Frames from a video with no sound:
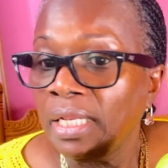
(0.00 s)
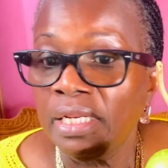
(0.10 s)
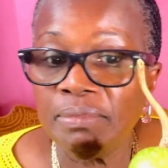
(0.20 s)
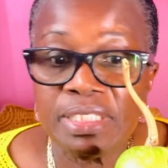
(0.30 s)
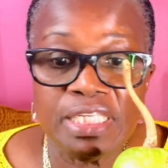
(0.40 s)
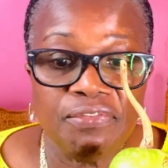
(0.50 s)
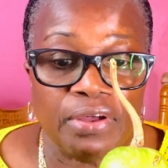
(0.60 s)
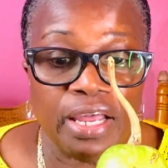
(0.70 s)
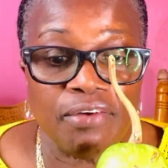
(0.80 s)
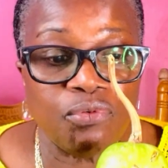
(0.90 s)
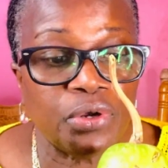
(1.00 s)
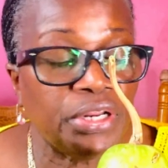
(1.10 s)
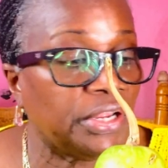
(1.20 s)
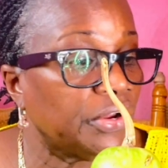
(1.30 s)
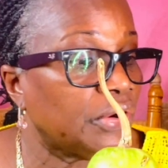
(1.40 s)
let me see if I have one
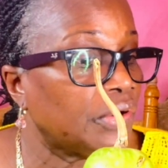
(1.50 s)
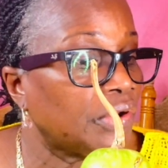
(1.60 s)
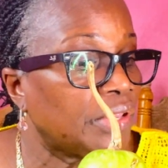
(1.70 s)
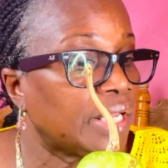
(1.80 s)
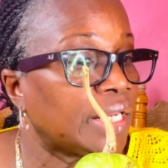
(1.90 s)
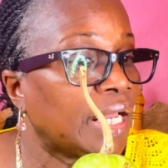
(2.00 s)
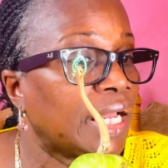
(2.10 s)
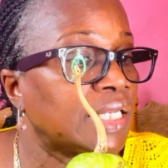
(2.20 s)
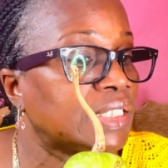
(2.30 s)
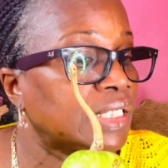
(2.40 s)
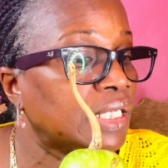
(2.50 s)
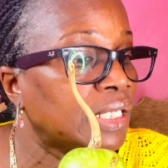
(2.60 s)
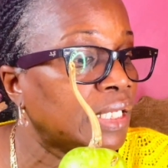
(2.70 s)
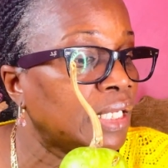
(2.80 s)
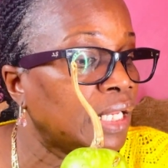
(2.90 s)
here that has the
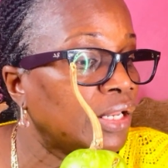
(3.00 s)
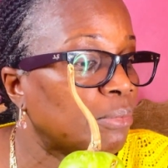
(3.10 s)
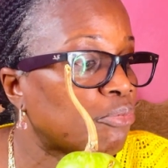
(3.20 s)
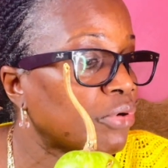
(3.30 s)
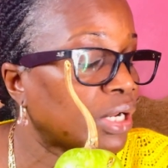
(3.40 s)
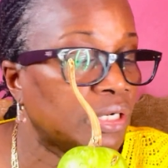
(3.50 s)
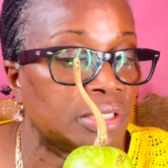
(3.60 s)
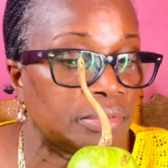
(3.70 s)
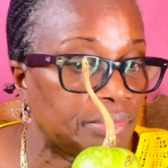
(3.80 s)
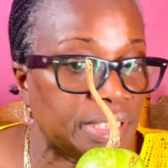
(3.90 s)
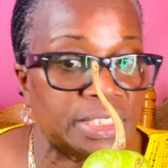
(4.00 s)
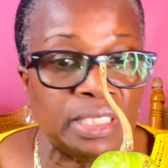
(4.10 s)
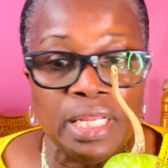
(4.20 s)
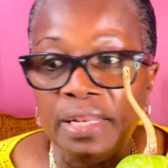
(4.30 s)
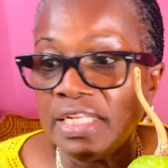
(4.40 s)
prickle, but
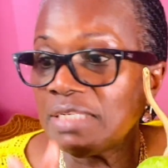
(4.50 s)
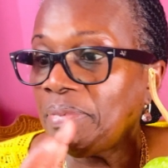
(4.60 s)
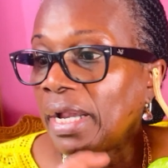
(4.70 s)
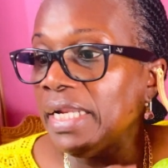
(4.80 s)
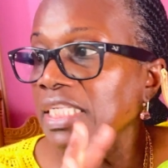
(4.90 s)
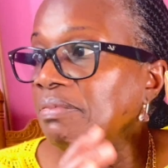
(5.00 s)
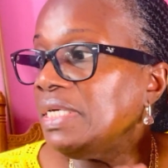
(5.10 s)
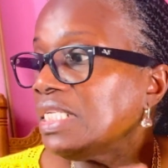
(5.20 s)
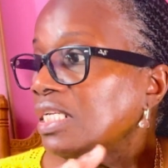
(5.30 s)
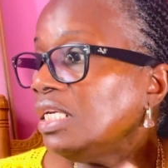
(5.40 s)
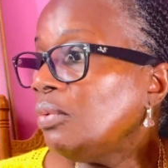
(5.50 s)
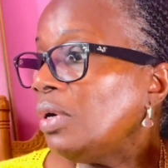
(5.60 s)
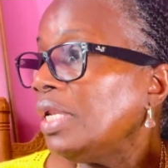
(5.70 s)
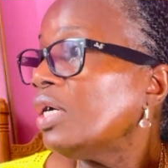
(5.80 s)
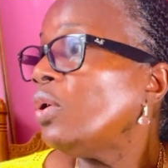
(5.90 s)
the spine is basically what
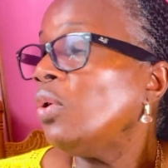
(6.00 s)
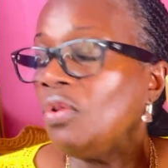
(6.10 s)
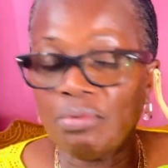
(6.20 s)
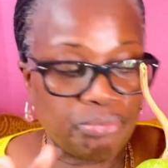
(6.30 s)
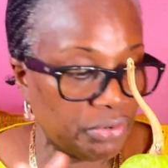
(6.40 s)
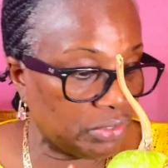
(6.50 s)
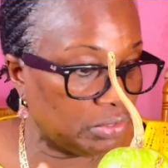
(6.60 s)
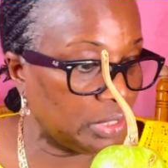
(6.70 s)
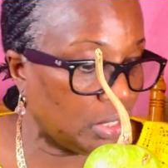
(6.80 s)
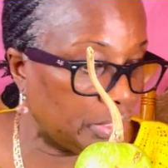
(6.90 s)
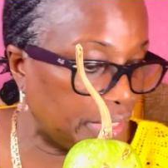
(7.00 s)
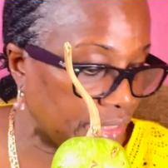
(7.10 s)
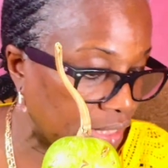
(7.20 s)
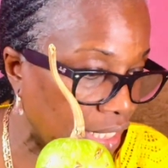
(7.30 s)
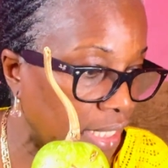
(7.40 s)
they call the prickle on it.
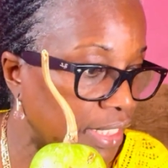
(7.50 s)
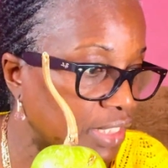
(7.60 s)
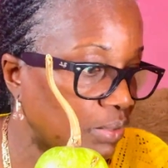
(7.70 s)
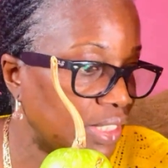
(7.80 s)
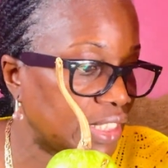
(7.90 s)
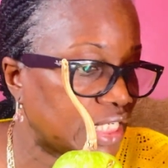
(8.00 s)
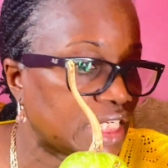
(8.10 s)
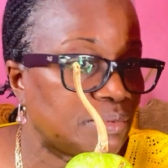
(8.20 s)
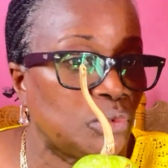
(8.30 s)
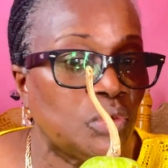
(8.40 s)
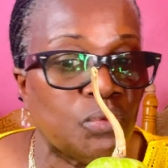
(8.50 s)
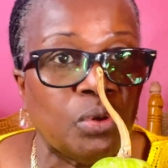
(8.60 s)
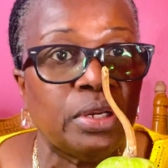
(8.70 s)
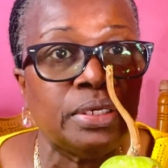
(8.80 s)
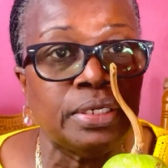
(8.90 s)
This one is a smooth
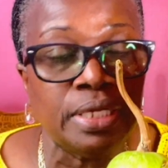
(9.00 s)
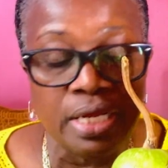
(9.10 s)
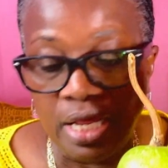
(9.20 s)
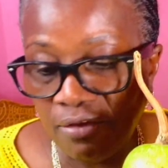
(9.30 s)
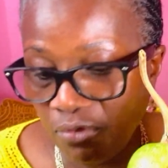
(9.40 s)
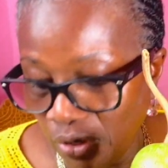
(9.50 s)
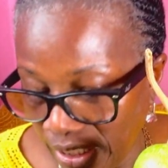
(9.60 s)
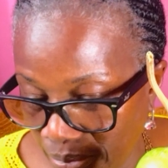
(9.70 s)
one. Haven't got any